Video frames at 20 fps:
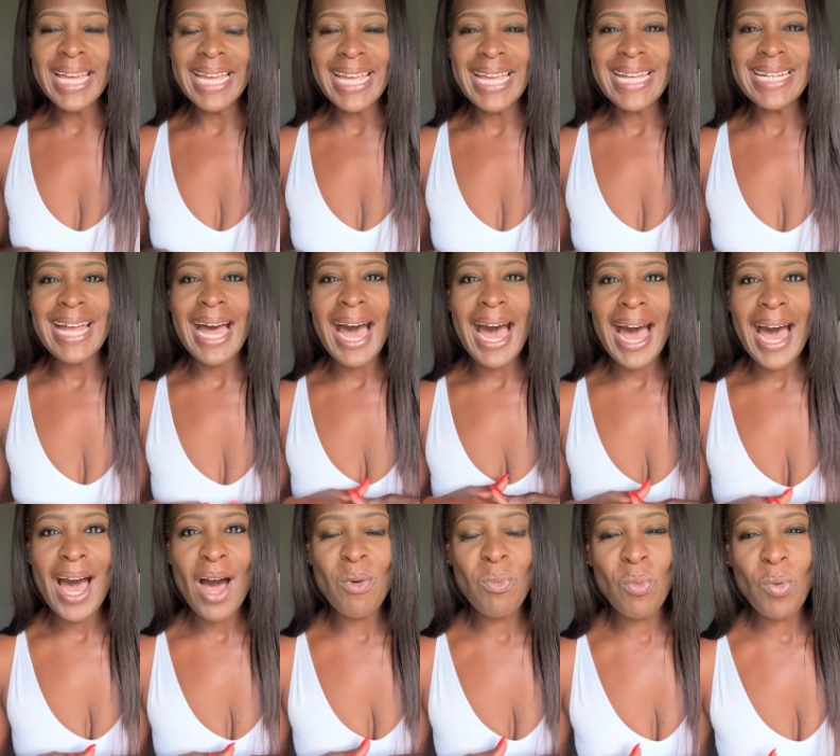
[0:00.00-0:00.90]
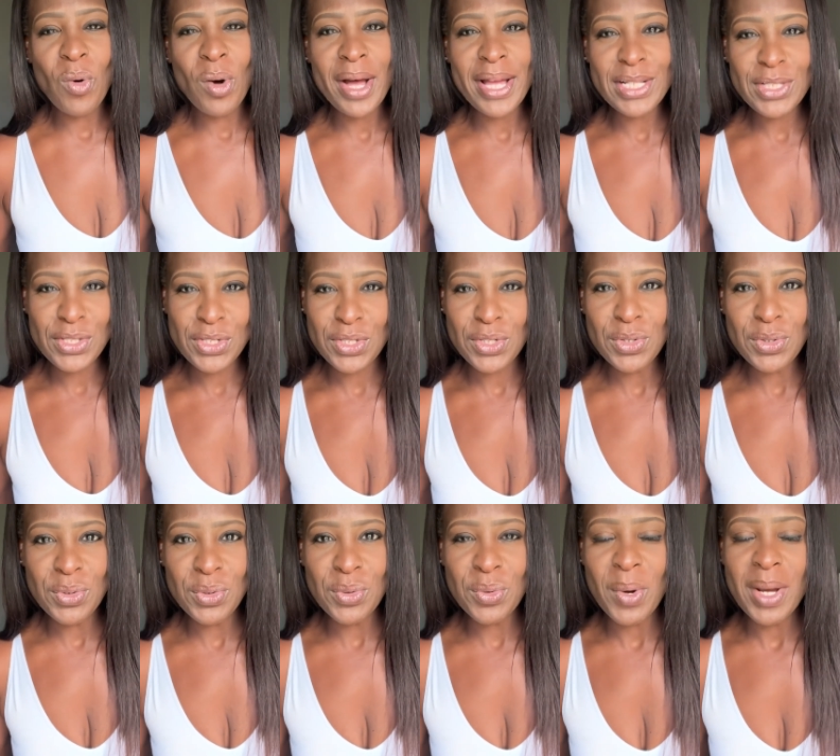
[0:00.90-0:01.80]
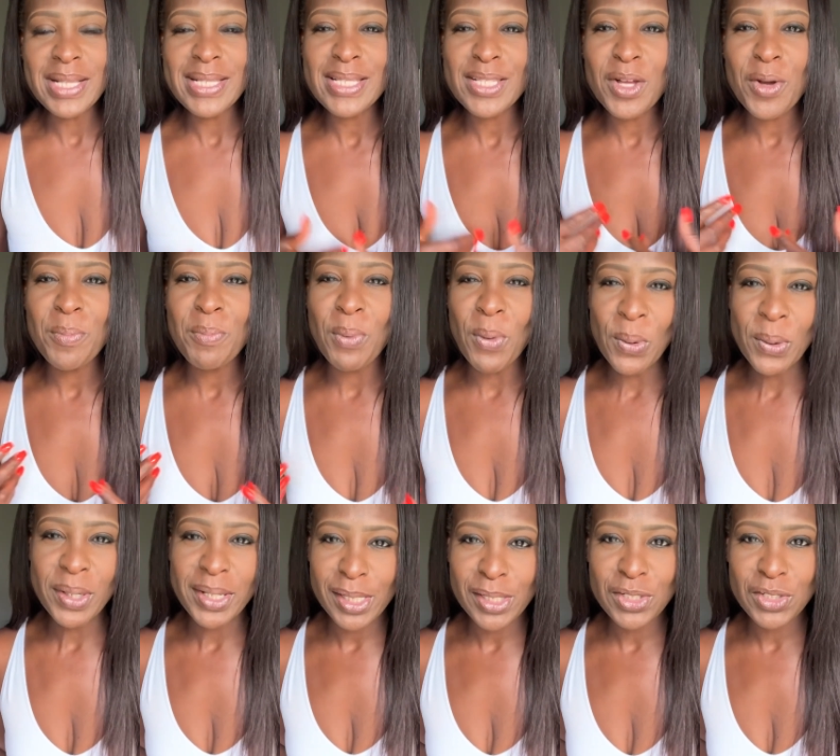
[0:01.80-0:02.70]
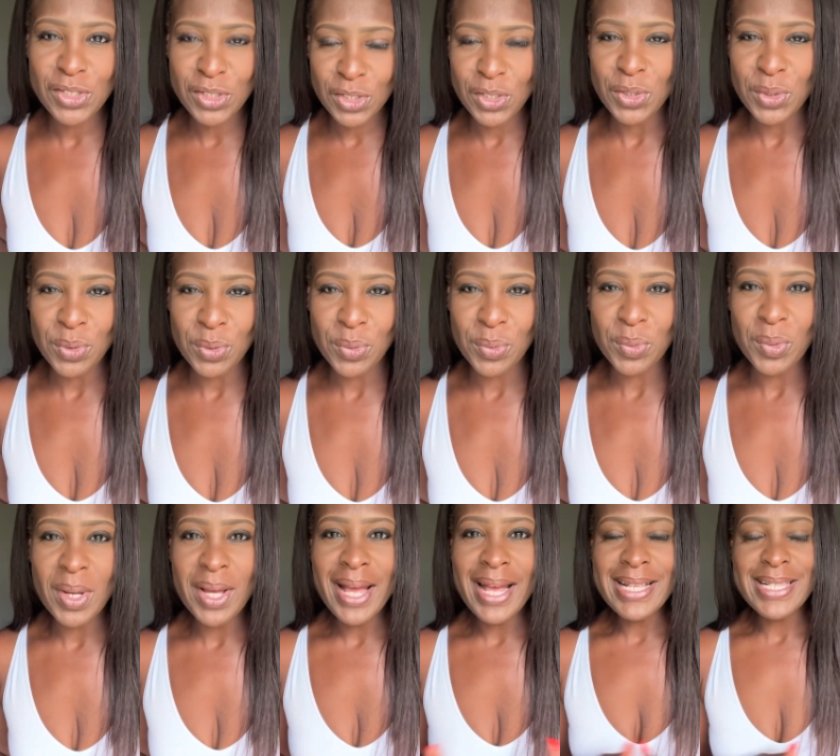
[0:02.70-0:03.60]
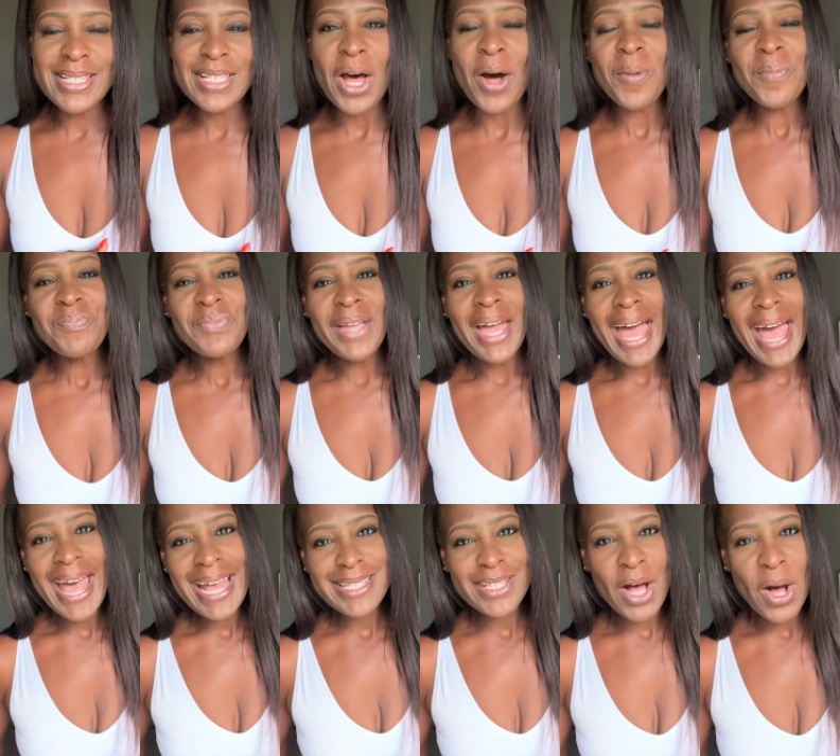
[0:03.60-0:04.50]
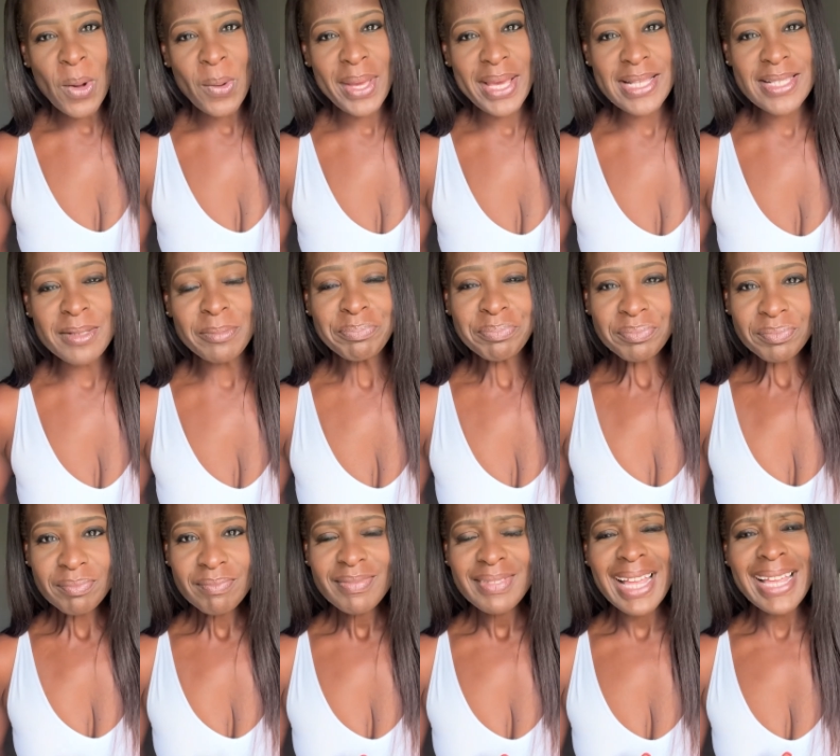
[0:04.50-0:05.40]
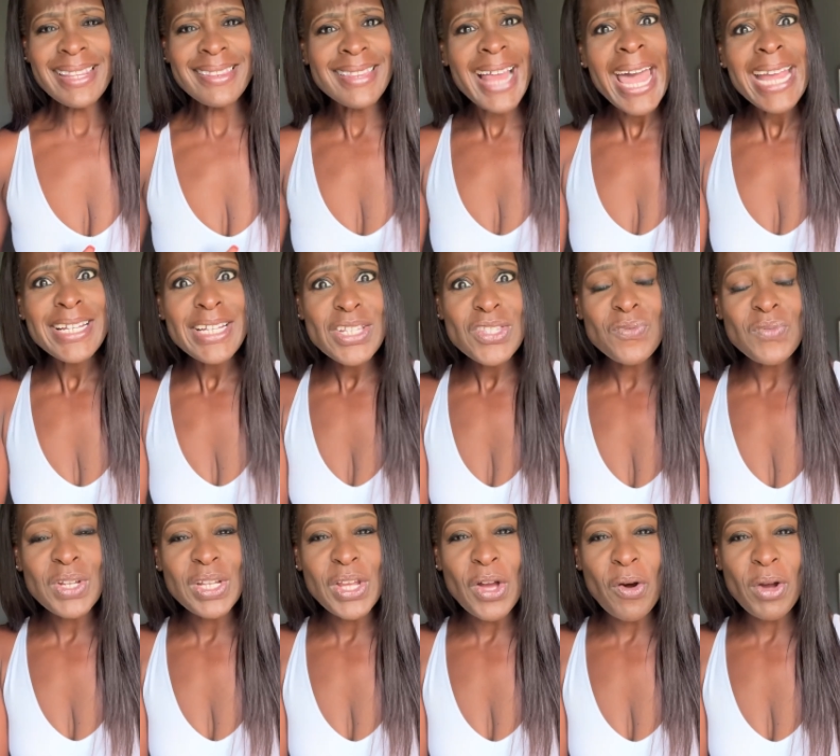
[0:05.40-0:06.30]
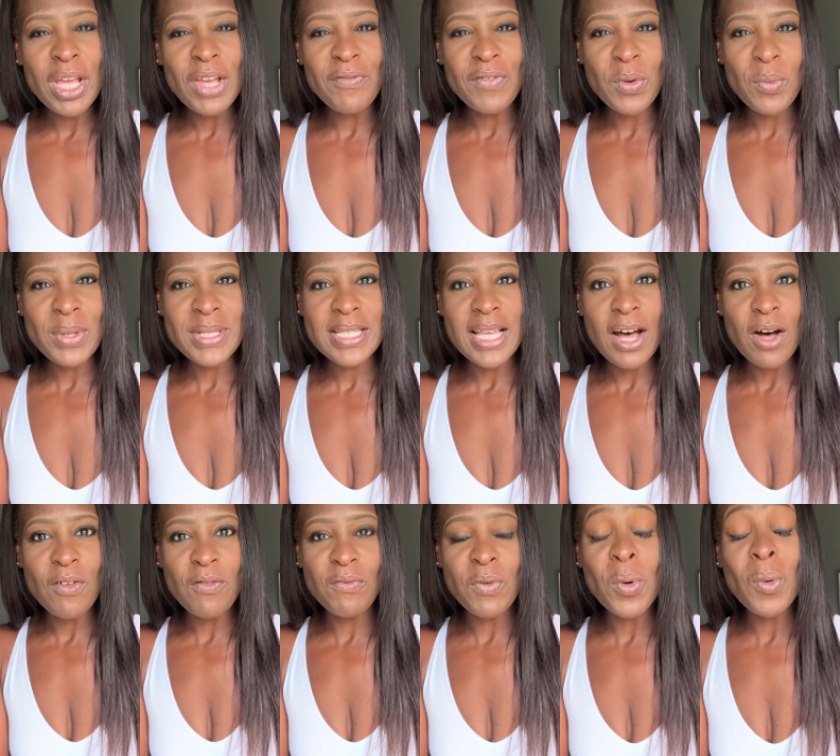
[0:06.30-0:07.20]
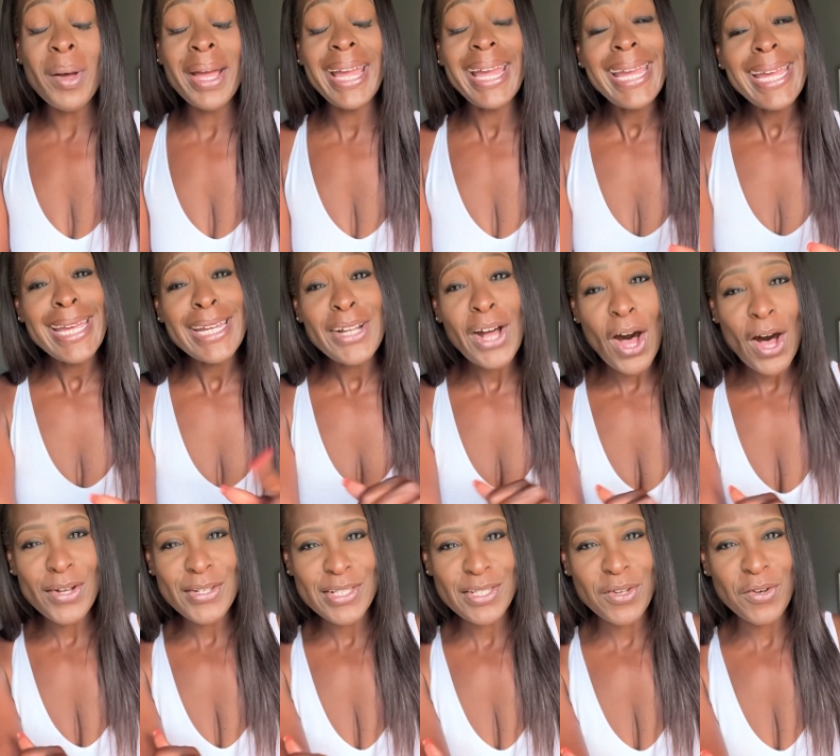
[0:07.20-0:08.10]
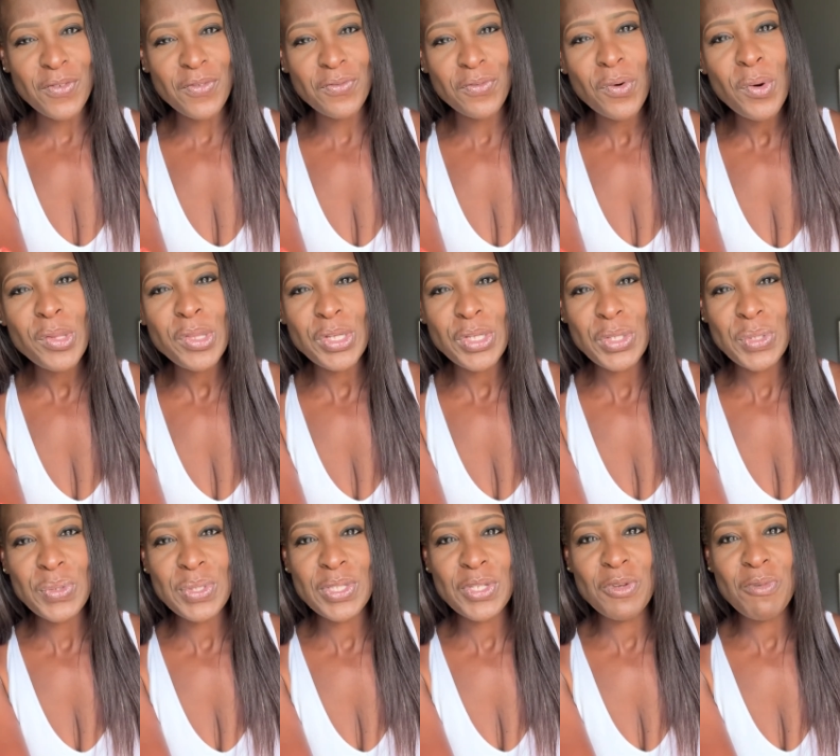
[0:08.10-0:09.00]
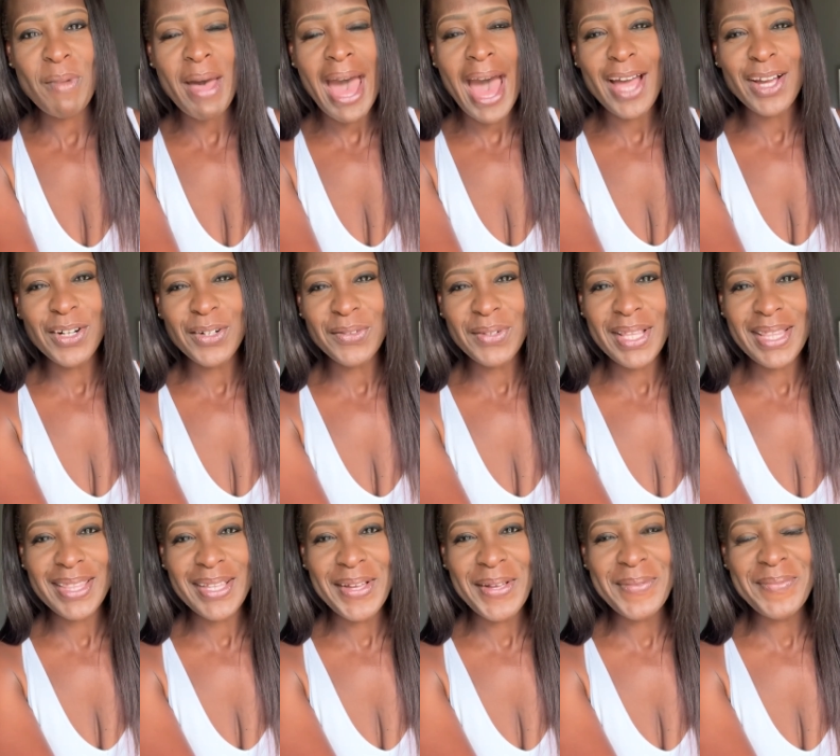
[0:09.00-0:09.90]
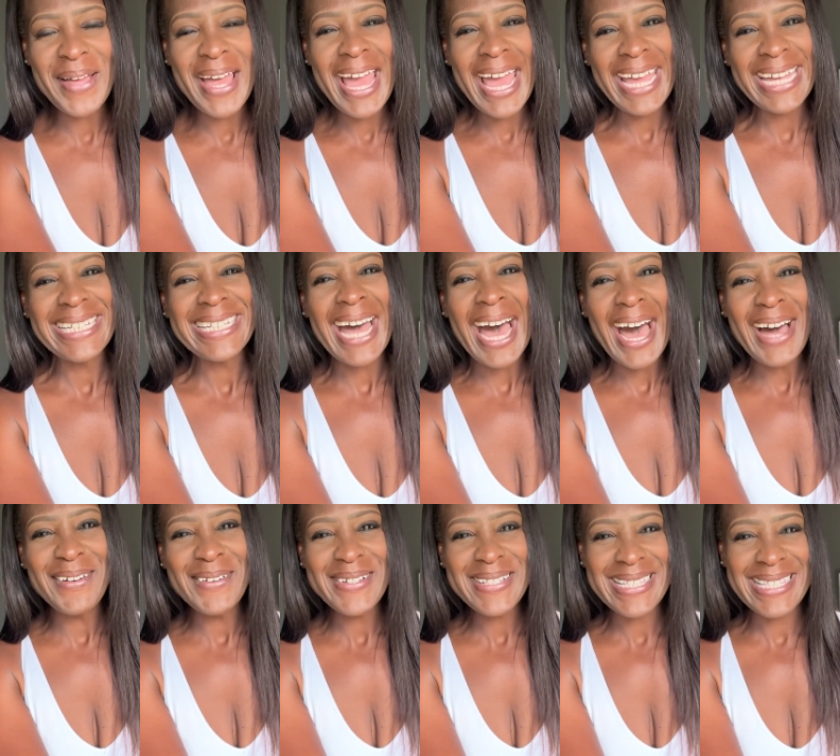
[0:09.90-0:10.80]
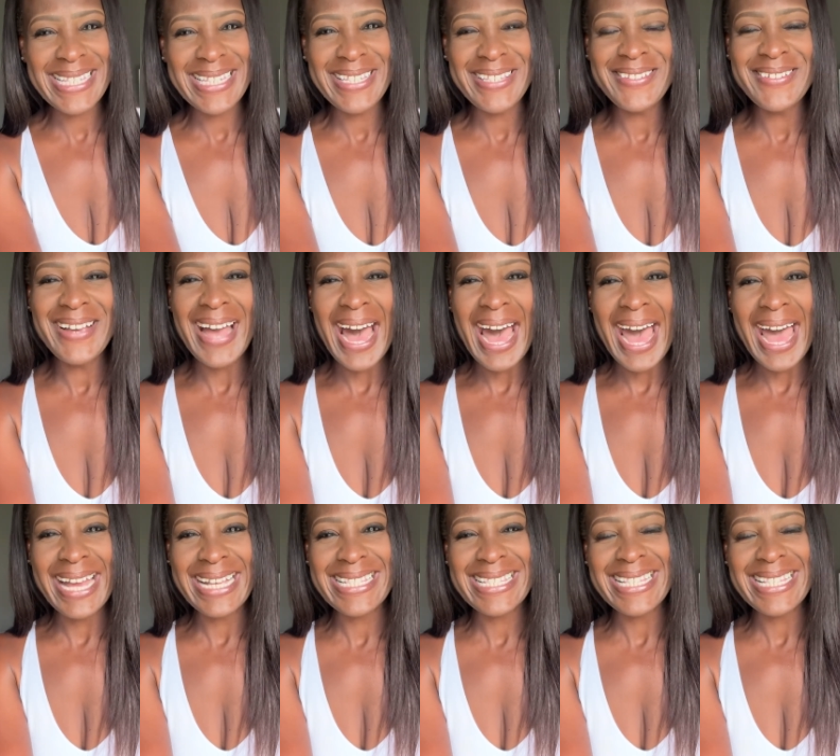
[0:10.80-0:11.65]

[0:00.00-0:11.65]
and I want to support you. So, as always video if it was helpful and also for the YouTube algorithm. And I will see you guys